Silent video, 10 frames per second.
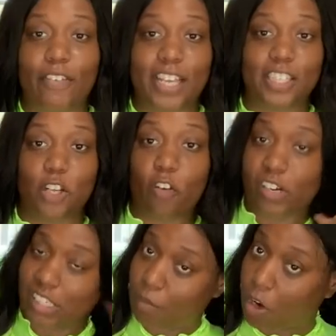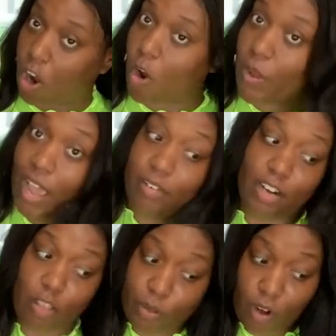Fashion Nova summer haul. We have
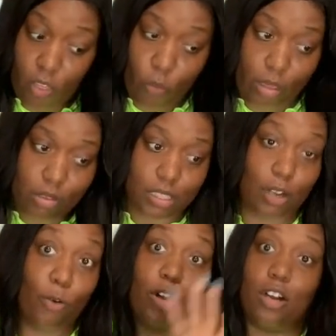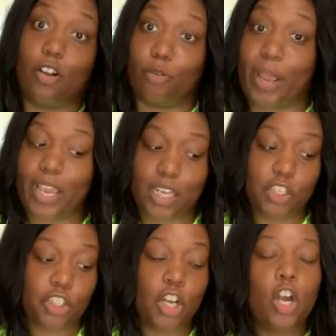another one on the way because I ordered another
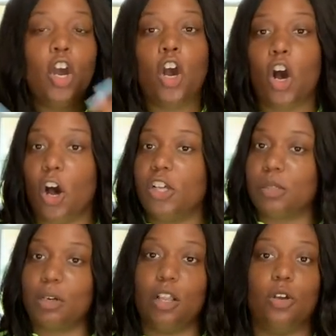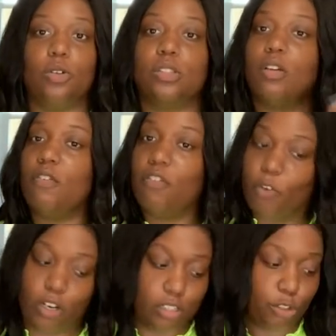package. All summer clothes
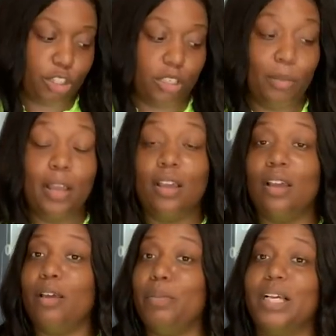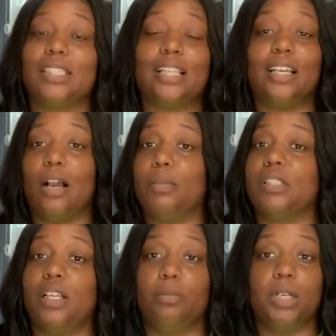for another trip because I think I'm a
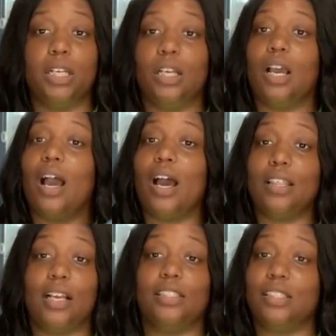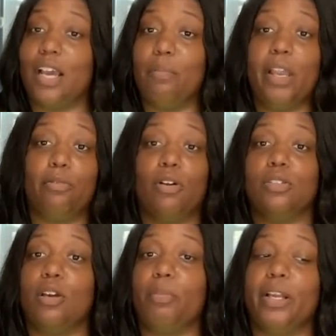celebrity. I think I just got
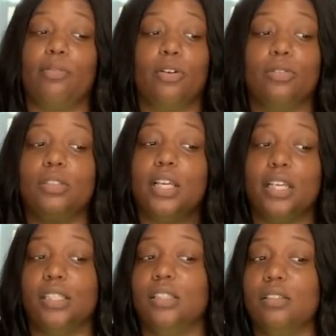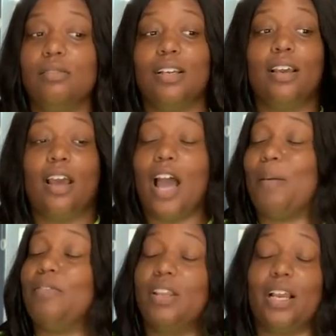bankrolls on bankrolls and
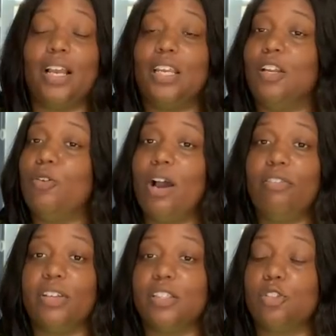I feel like I need a new outfit.